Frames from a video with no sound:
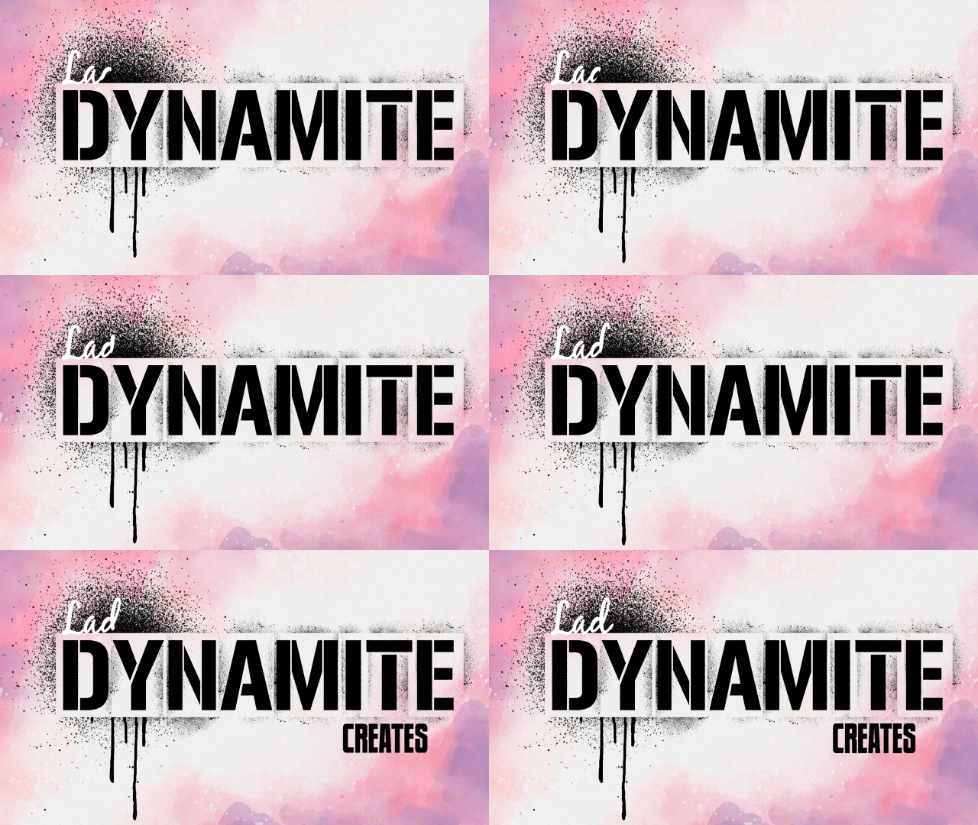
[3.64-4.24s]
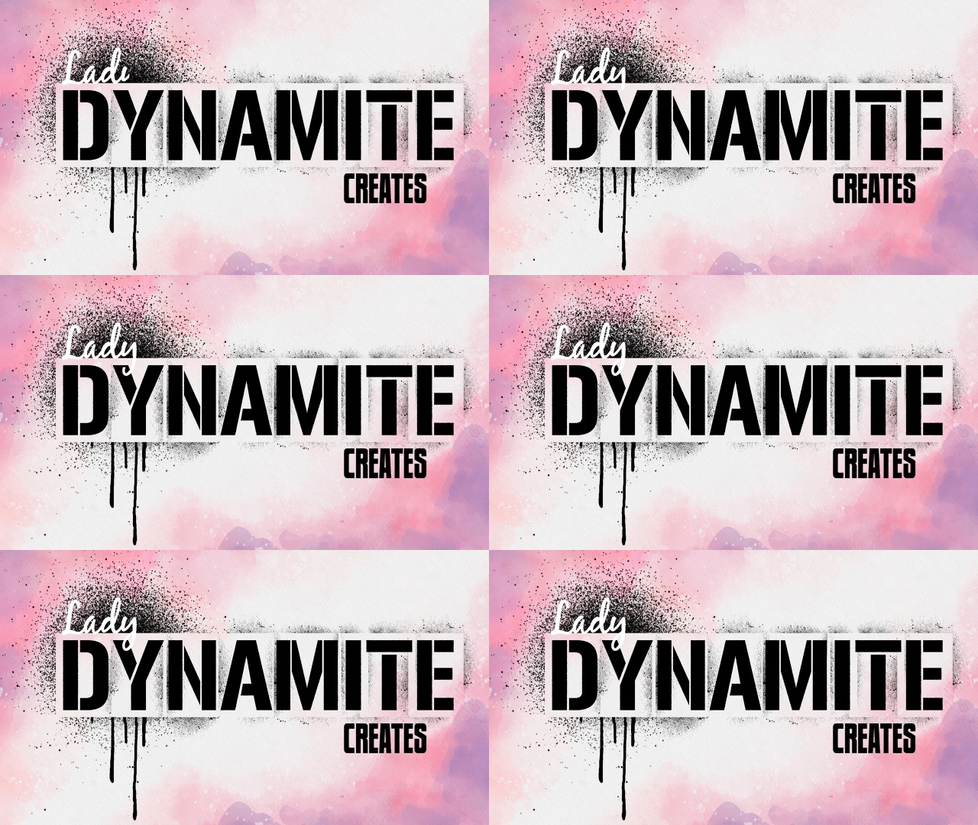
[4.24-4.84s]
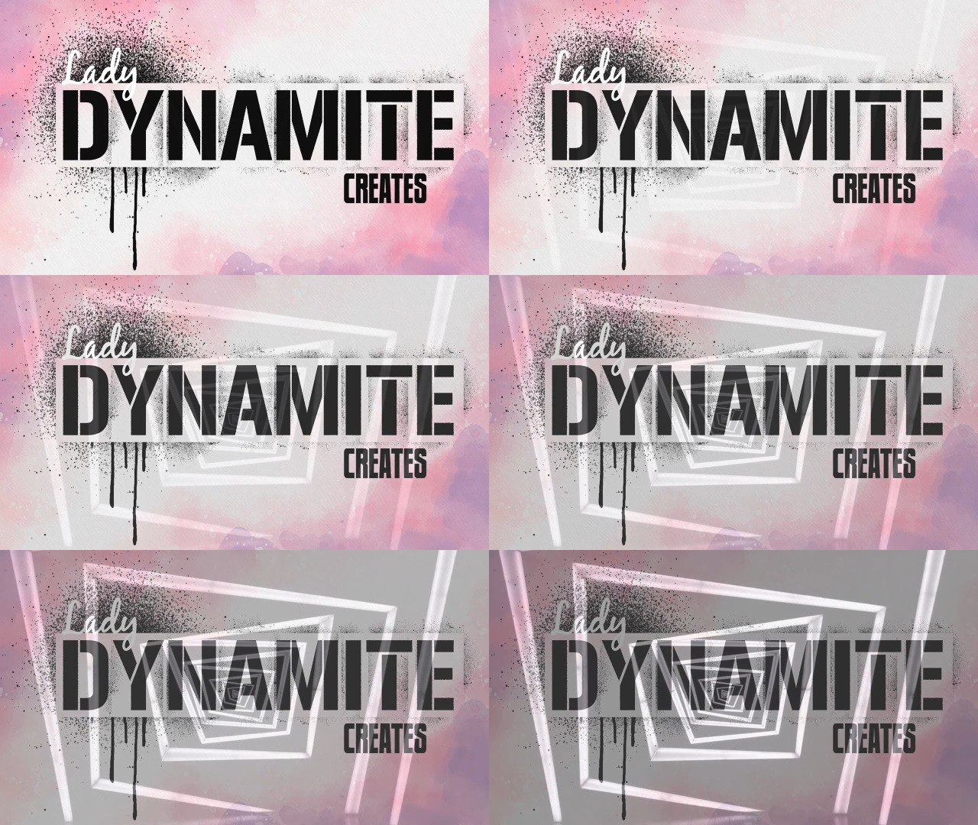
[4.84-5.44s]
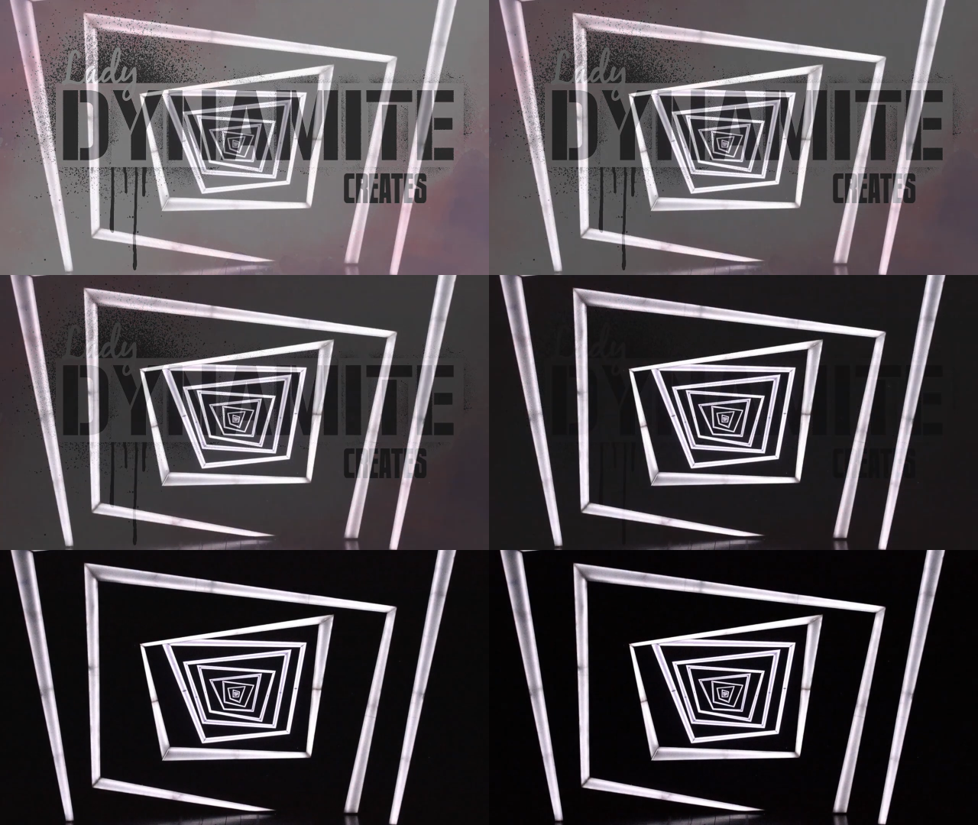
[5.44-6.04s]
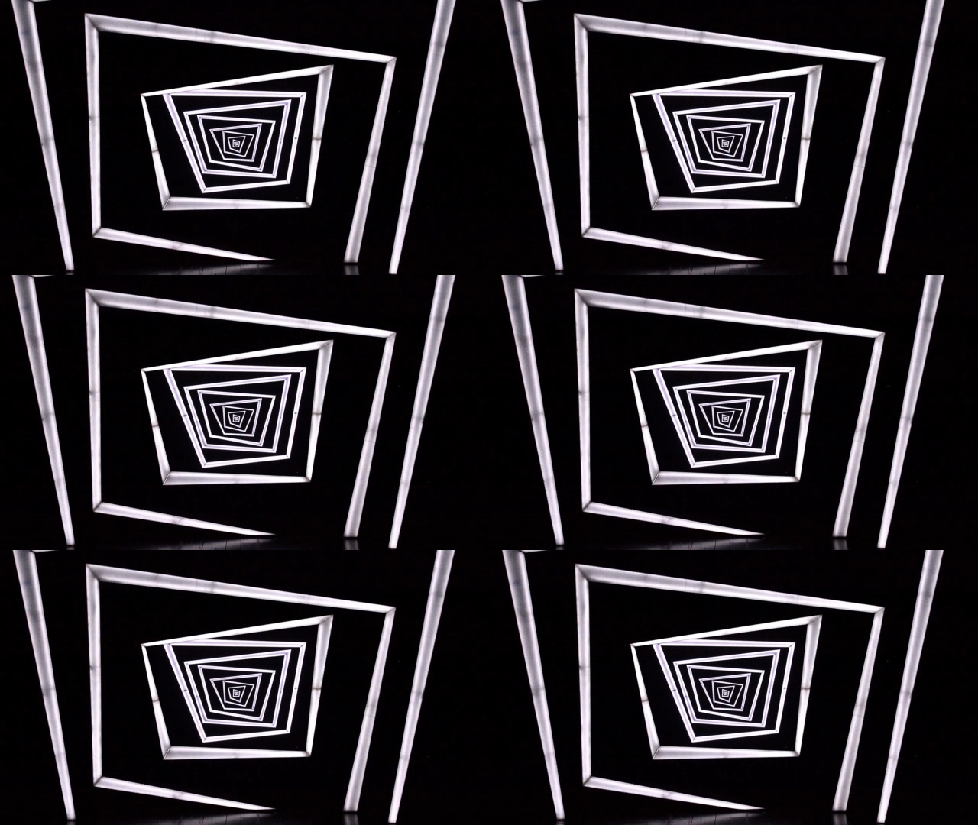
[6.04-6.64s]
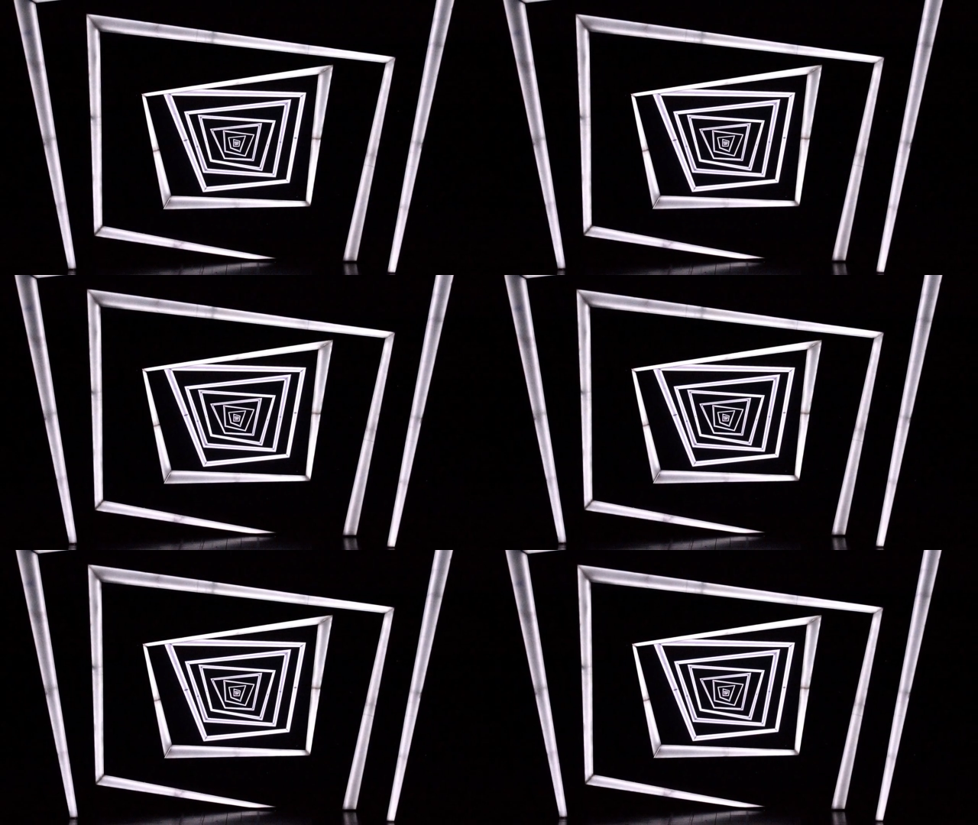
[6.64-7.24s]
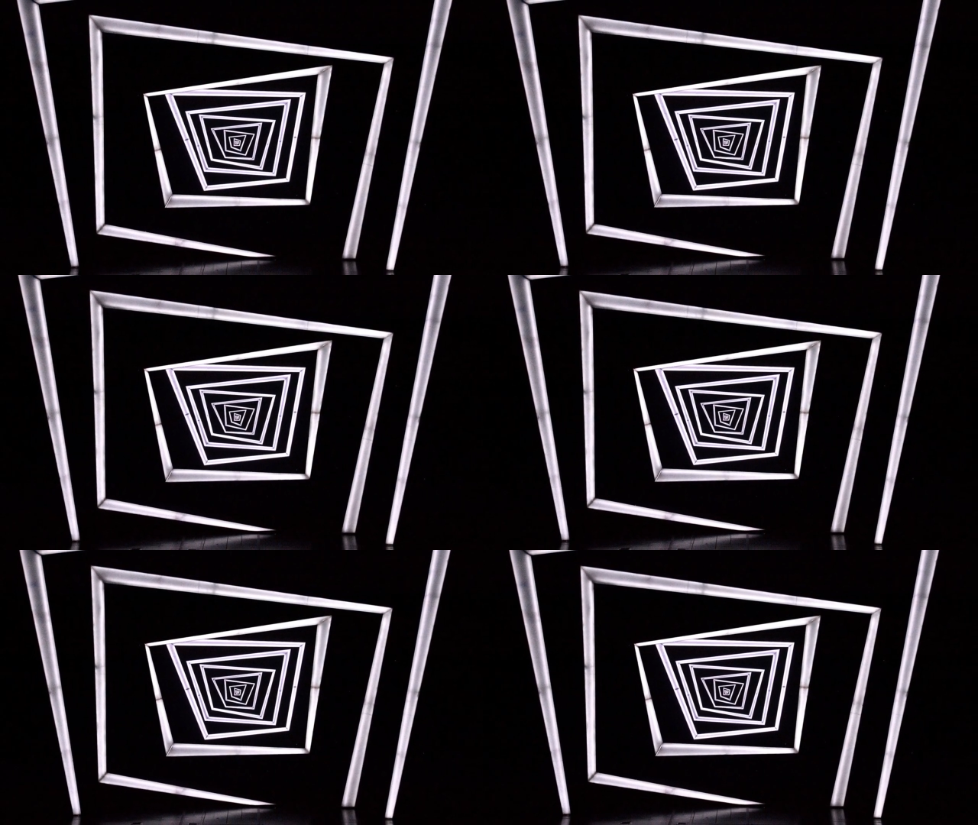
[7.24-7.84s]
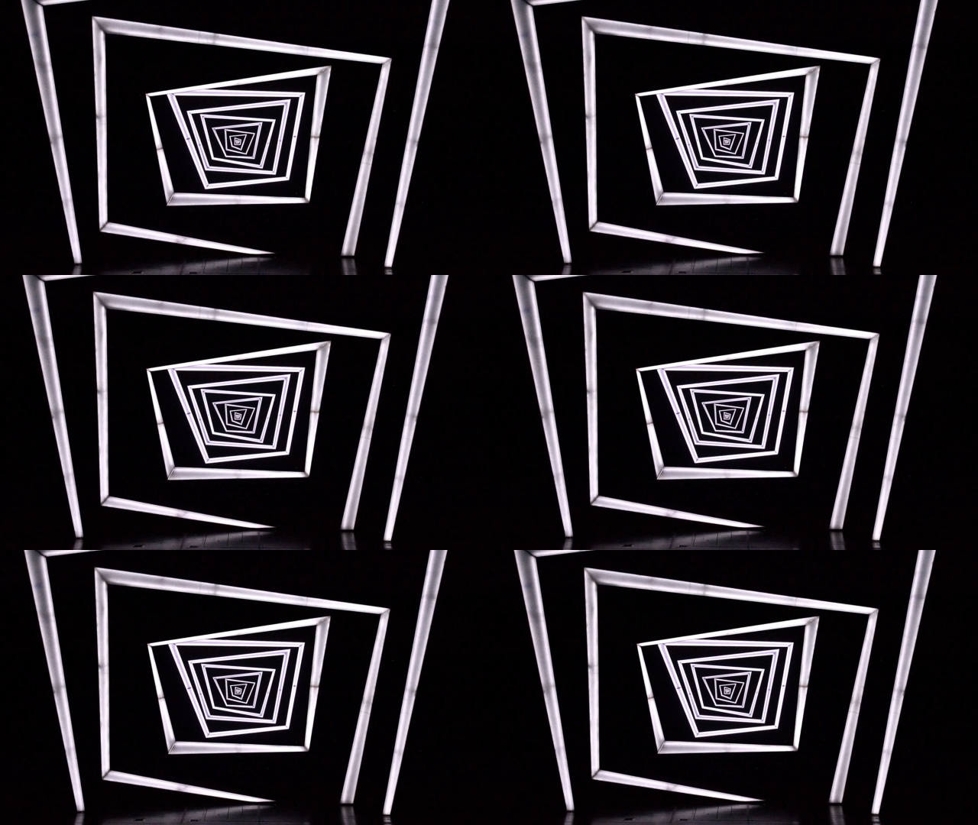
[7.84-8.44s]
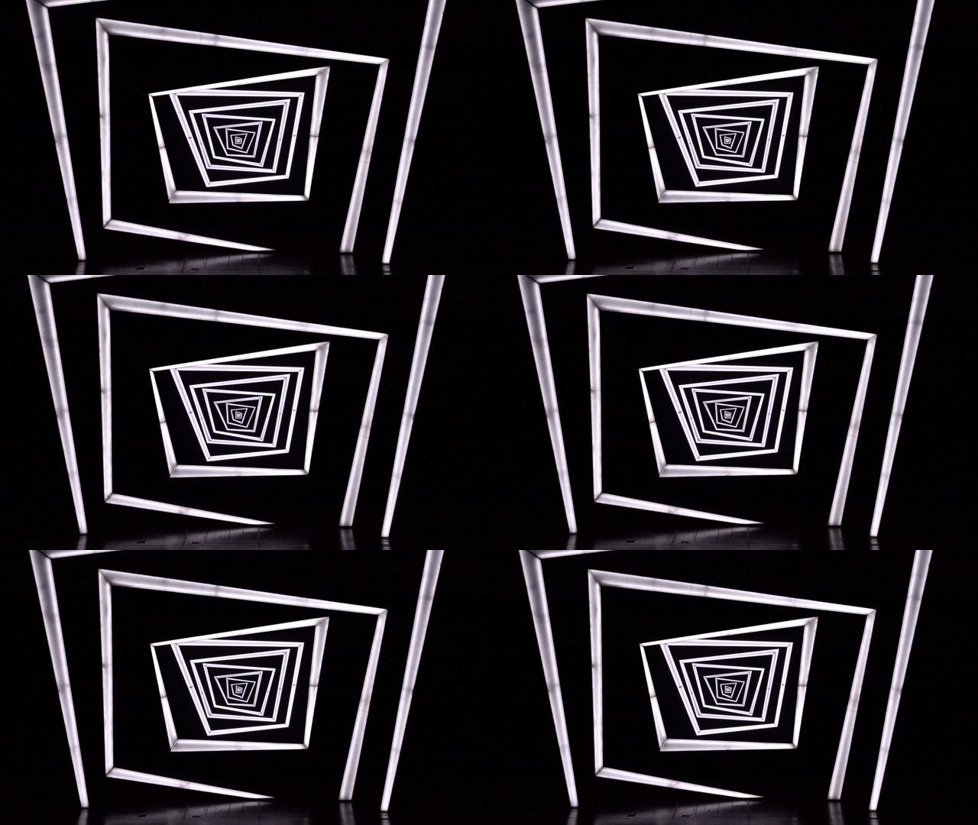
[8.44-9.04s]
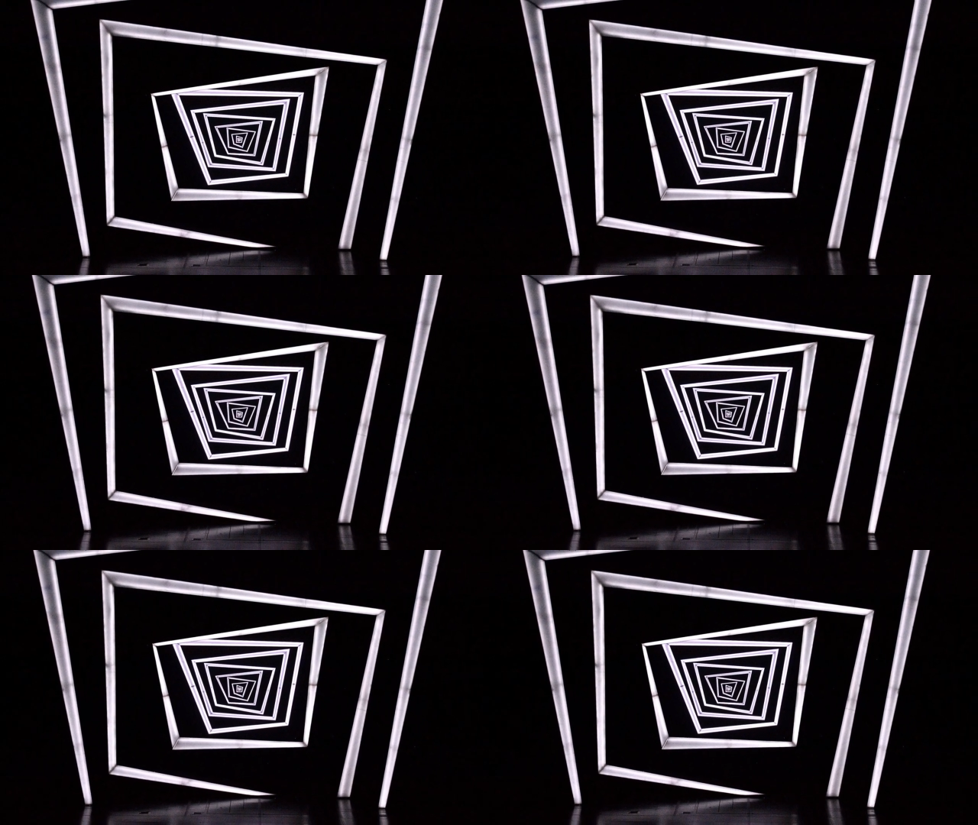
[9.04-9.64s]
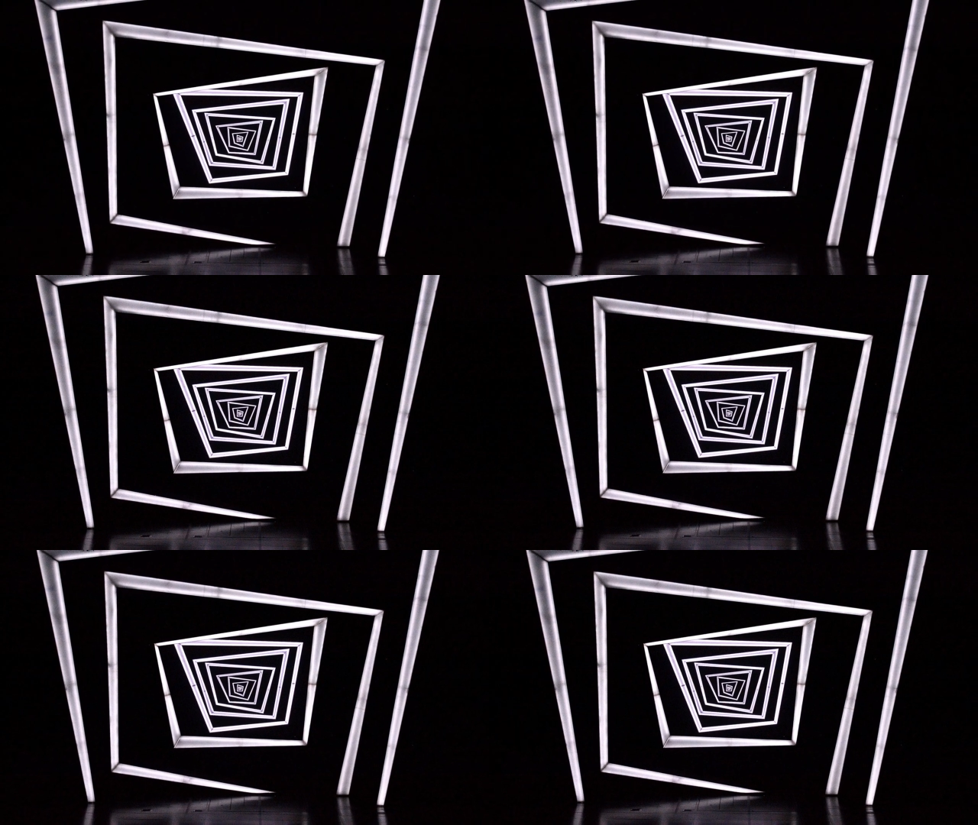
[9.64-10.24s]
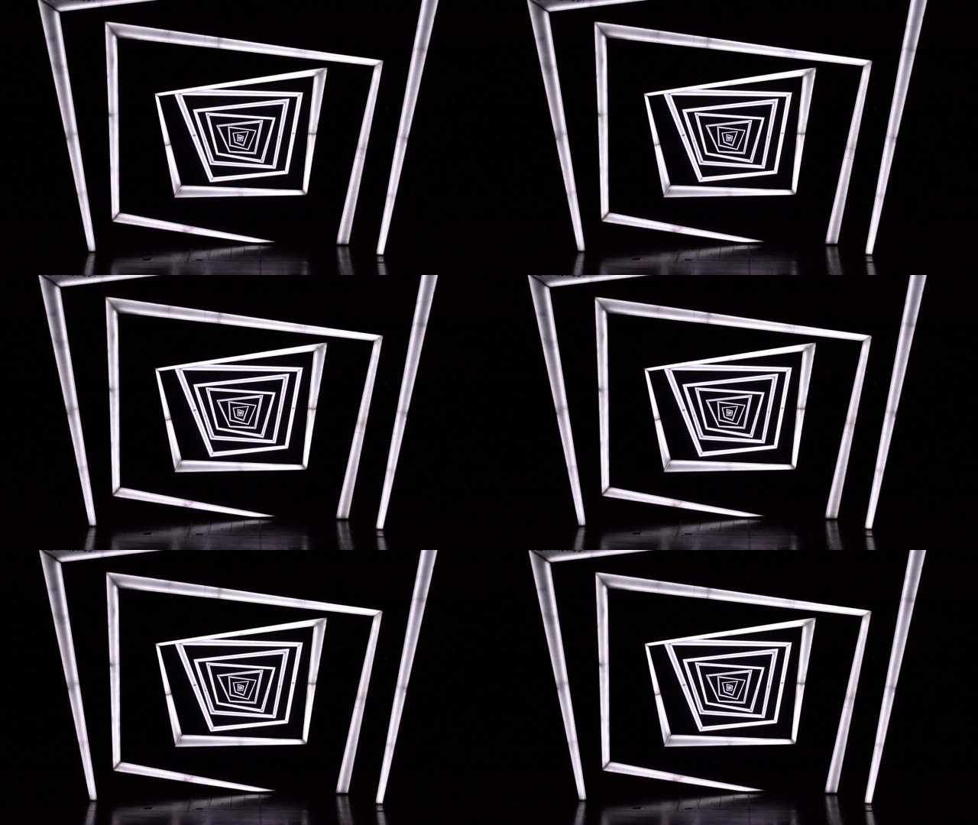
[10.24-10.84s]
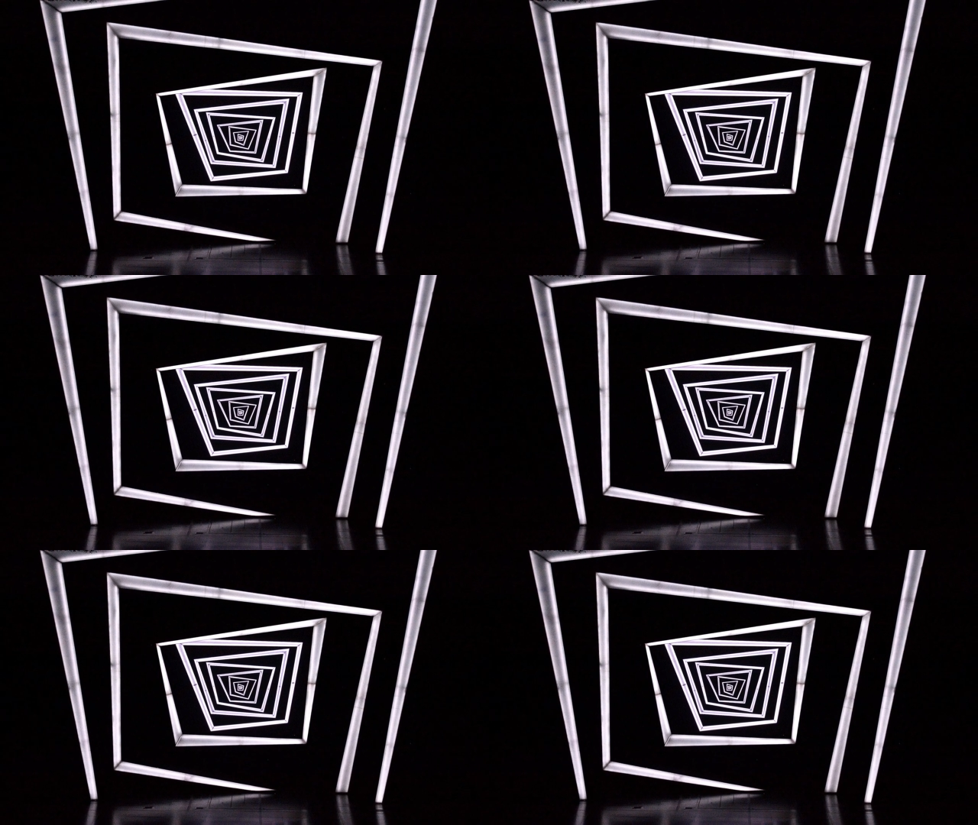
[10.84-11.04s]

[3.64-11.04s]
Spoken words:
[unreadable: no face in view]